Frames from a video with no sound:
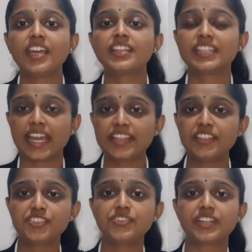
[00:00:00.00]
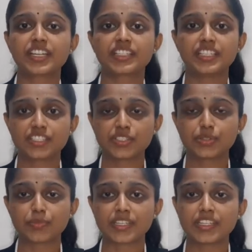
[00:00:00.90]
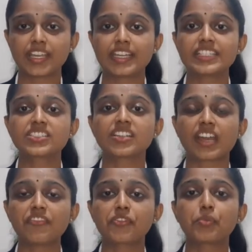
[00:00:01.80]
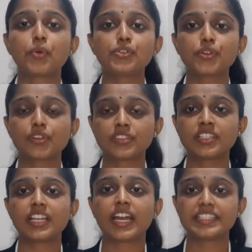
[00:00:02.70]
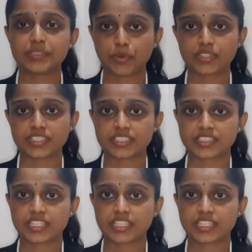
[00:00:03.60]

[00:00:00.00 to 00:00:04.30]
The antigen recognition domain is derived from monoclonal antibodies.